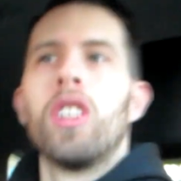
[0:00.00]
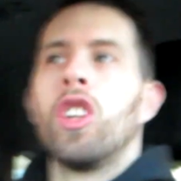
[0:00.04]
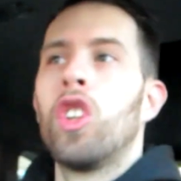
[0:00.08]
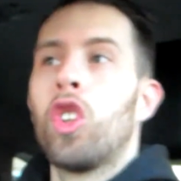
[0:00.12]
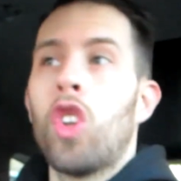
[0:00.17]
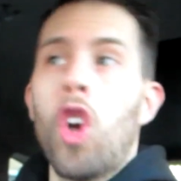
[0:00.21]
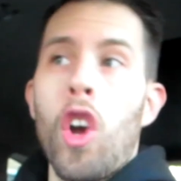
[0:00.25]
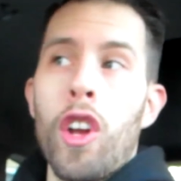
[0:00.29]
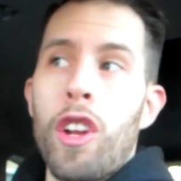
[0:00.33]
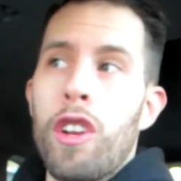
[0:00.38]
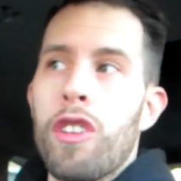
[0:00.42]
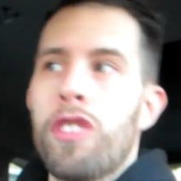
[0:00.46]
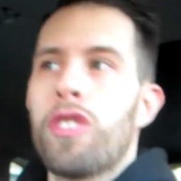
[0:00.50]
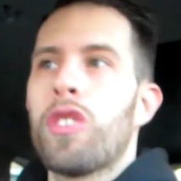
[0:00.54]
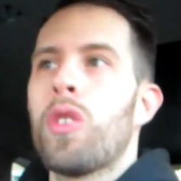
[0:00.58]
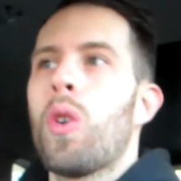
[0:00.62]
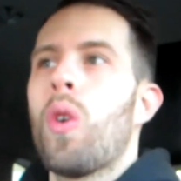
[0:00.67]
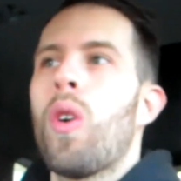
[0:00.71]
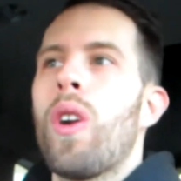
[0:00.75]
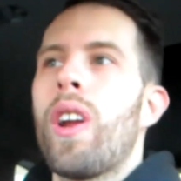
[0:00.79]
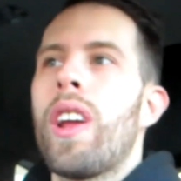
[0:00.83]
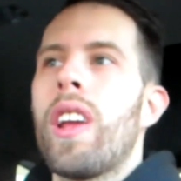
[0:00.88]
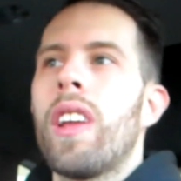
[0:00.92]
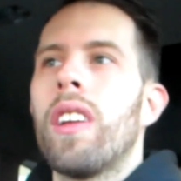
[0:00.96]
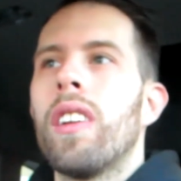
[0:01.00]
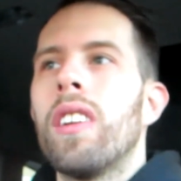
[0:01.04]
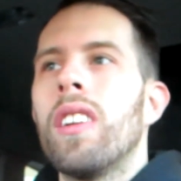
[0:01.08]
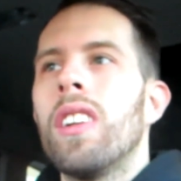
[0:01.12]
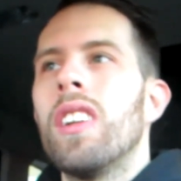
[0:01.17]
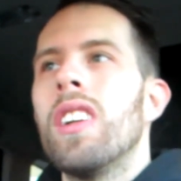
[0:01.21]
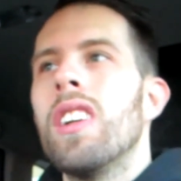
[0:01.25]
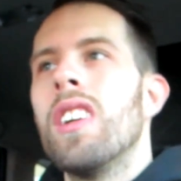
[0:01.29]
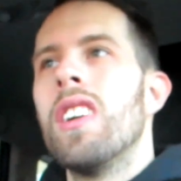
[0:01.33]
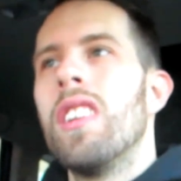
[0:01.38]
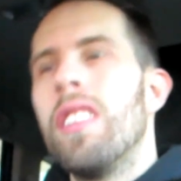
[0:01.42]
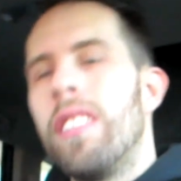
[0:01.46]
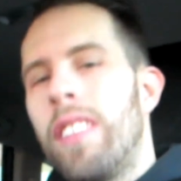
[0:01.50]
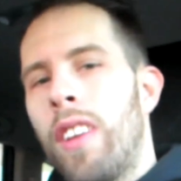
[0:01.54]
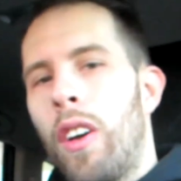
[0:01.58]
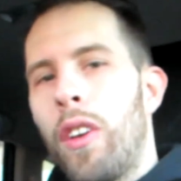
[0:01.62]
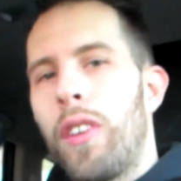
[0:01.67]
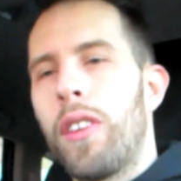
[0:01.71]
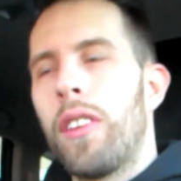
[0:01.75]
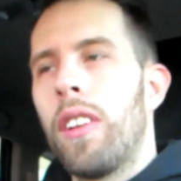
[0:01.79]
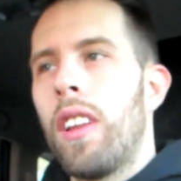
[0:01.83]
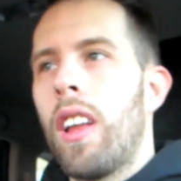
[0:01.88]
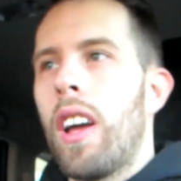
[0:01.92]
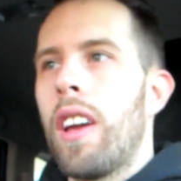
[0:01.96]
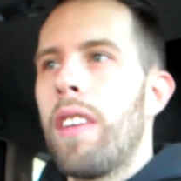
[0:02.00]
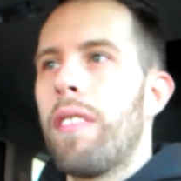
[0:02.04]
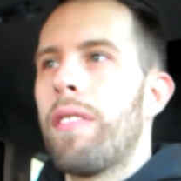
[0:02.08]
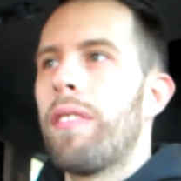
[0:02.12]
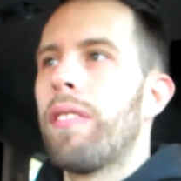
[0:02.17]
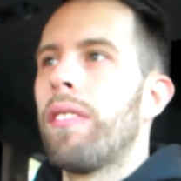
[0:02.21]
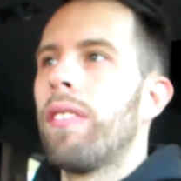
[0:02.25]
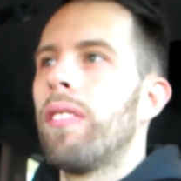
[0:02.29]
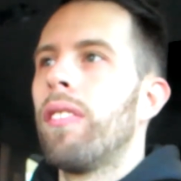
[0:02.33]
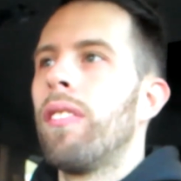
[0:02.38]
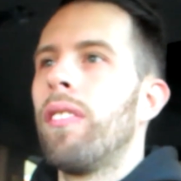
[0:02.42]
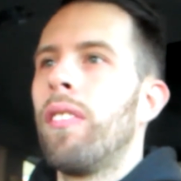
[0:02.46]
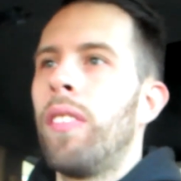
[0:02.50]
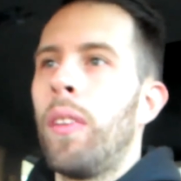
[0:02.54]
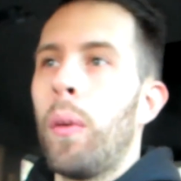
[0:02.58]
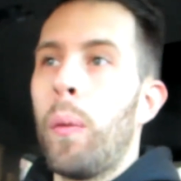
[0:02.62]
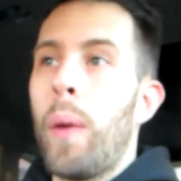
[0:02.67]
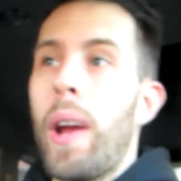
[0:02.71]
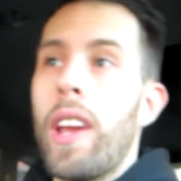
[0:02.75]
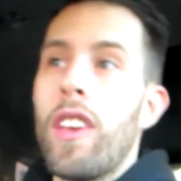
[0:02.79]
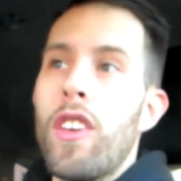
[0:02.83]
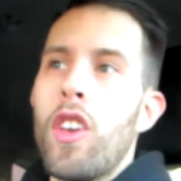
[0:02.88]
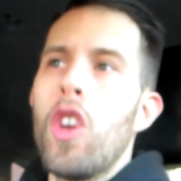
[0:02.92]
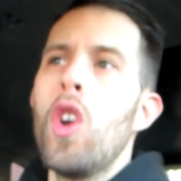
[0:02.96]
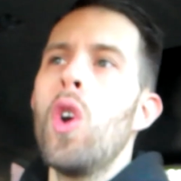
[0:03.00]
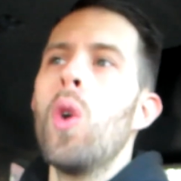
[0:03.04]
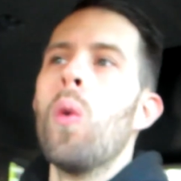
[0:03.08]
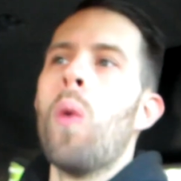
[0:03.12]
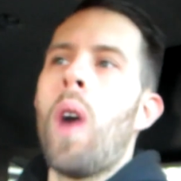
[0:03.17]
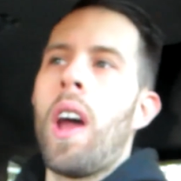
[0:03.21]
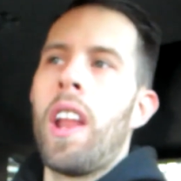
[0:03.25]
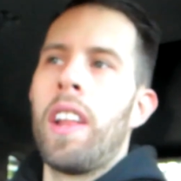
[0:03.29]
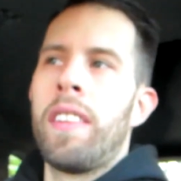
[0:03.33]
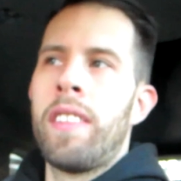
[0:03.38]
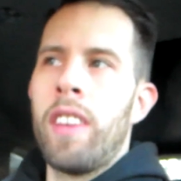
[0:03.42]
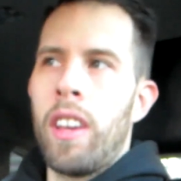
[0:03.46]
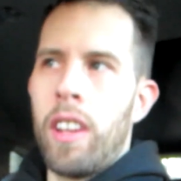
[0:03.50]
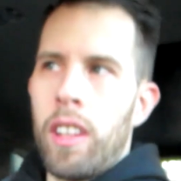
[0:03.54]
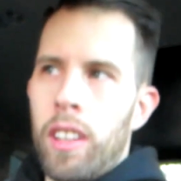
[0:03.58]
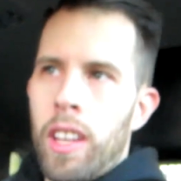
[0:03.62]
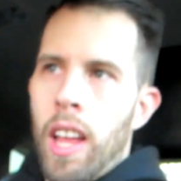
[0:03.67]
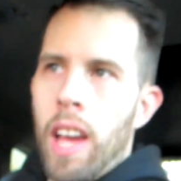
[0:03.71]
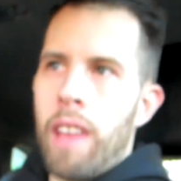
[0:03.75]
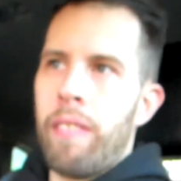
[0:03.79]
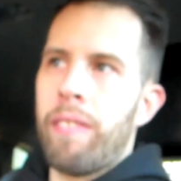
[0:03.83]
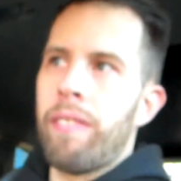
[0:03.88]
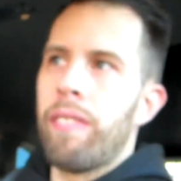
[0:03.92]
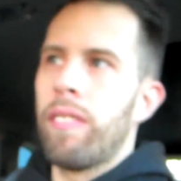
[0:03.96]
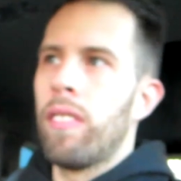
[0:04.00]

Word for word: draw your story, tell your life the way you want to tell your life.